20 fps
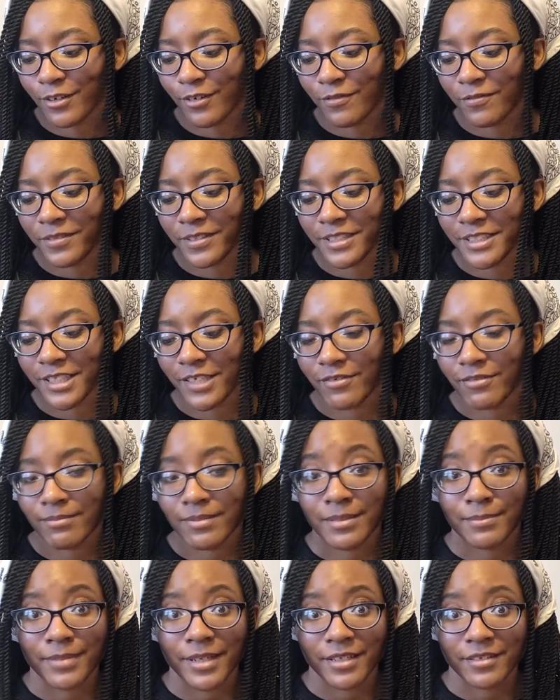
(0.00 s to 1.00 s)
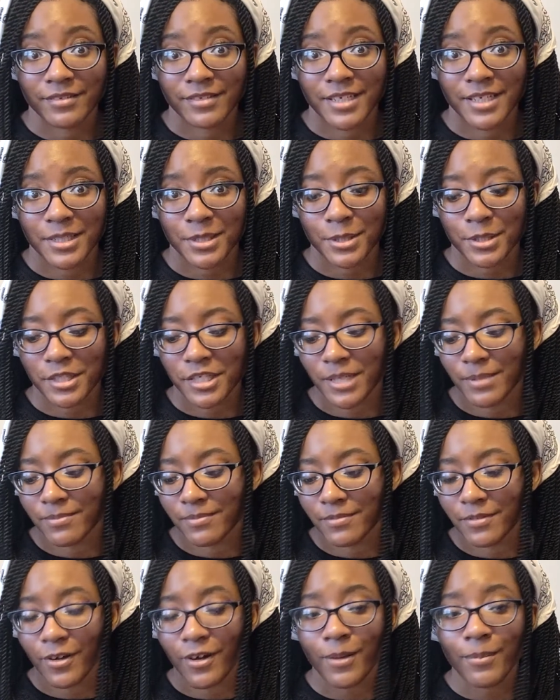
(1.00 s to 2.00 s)
Hopefully stuff will be better next year.
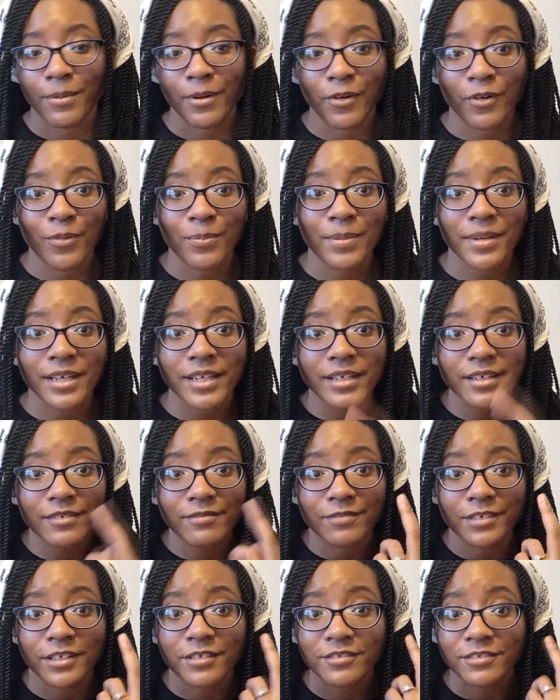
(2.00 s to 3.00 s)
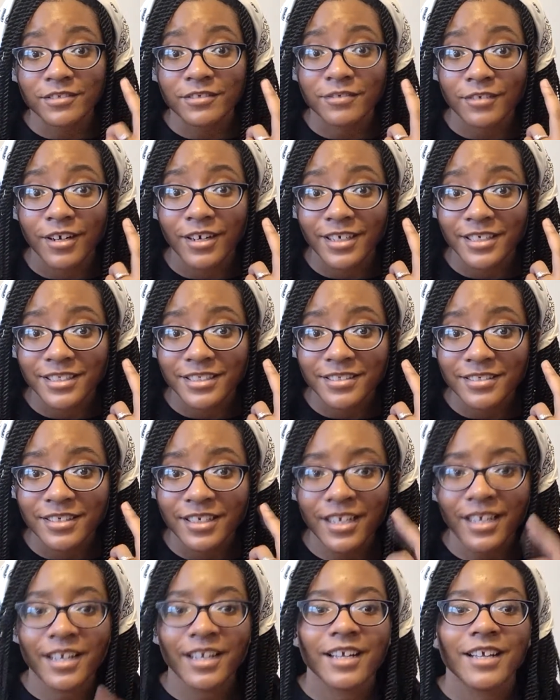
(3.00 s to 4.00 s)
I'm hoping, fingers crossed,